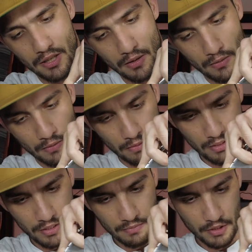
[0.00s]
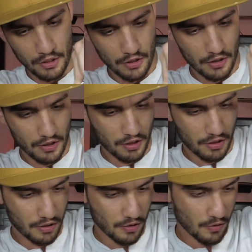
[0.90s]
So let me
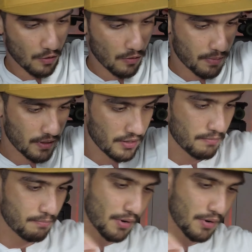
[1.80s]
just open the